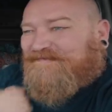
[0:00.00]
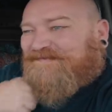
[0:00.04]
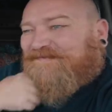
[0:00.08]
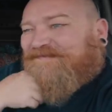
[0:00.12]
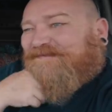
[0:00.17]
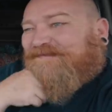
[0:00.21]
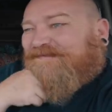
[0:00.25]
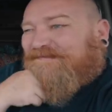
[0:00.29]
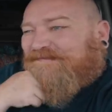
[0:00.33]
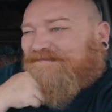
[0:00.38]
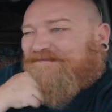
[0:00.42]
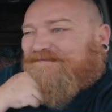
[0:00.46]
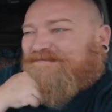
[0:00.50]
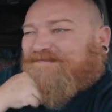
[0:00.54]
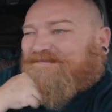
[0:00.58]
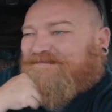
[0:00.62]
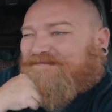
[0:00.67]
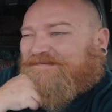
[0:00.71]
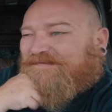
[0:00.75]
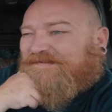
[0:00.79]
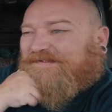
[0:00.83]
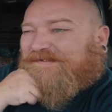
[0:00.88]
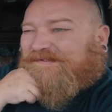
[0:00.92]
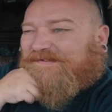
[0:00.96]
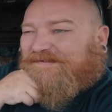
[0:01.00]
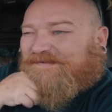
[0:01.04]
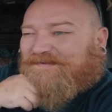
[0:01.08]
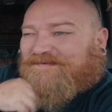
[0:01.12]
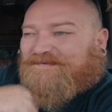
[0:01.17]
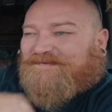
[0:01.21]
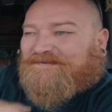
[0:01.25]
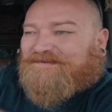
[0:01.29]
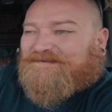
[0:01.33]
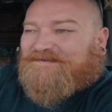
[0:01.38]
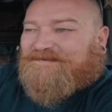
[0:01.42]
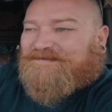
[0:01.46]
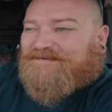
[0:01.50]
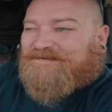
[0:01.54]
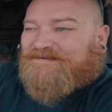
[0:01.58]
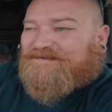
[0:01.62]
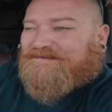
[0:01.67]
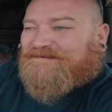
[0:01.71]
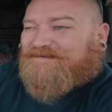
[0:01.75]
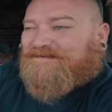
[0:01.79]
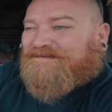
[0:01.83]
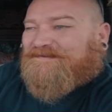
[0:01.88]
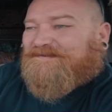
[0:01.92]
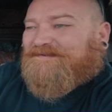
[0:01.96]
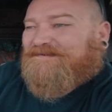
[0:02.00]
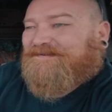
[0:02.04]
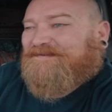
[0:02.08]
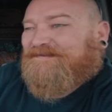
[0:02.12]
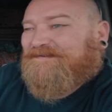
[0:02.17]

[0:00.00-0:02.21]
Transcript: This person isn't speaking.